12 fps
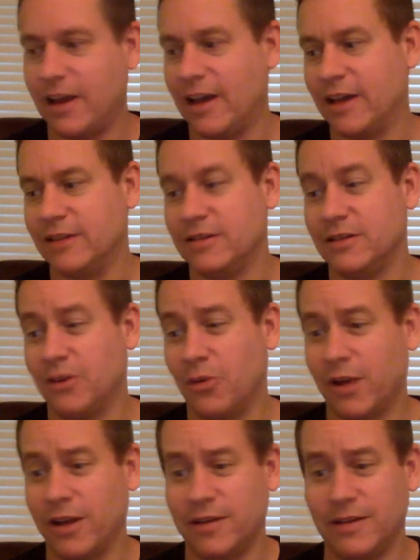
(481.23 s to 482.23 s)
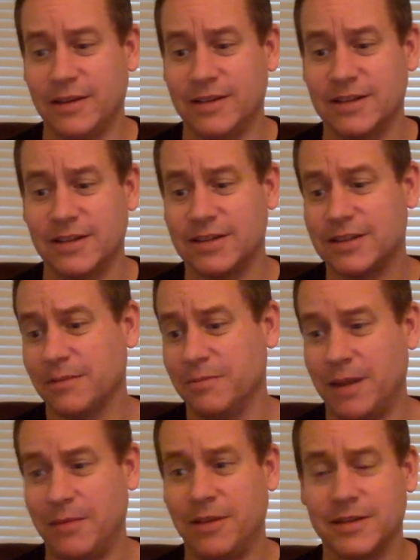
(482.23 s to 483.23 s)
And you know what? It's just
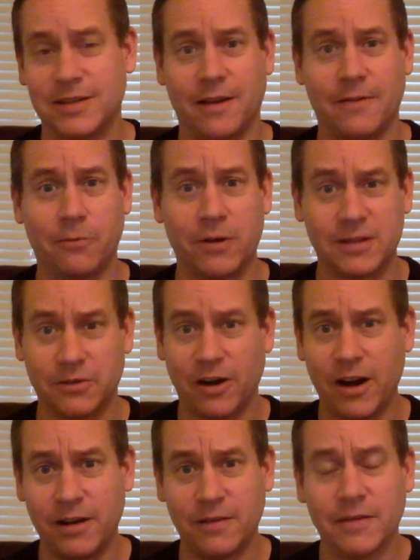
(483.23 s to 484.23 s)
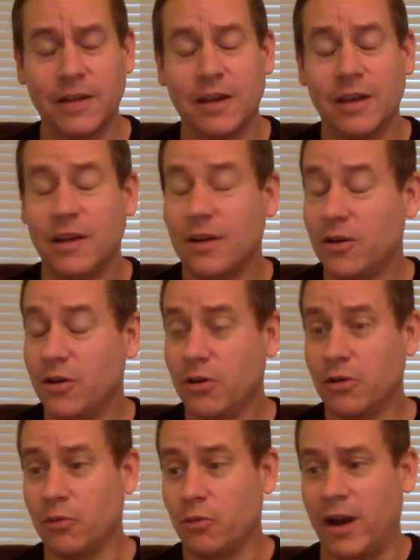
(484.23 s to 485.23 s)
maybe the stuff wasn't right.
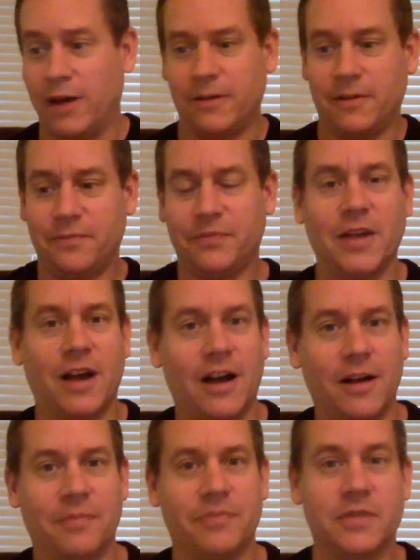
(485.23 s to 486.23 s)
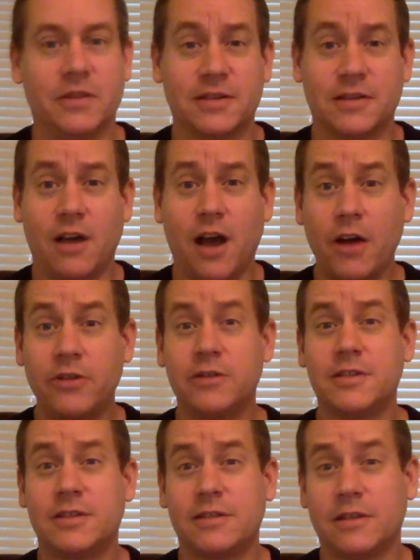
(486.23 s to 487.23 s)
Whatever. There's
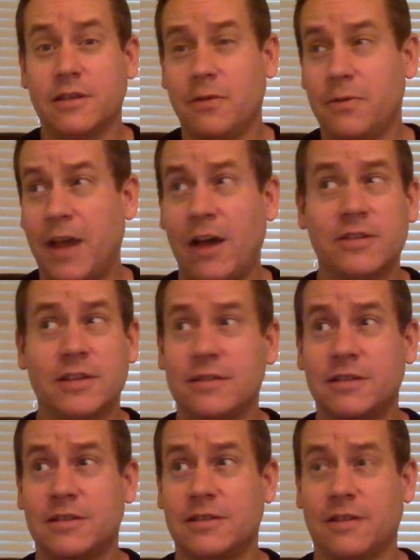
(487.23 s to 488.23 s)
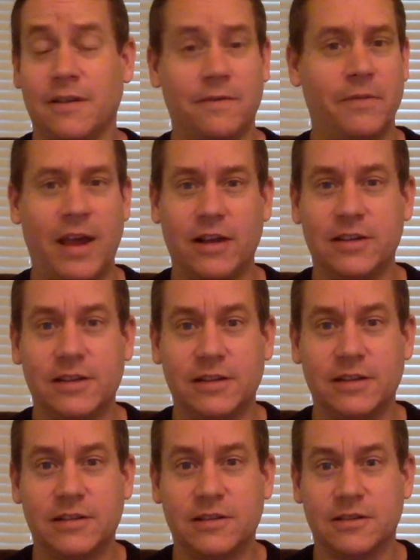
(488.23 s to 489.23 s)
hundreds, thousands of
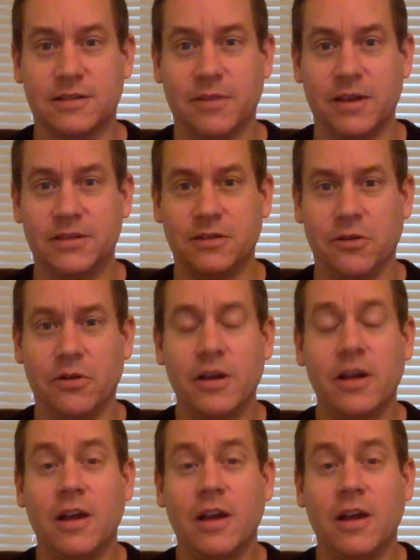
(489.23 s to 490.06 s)
magazines to submit to.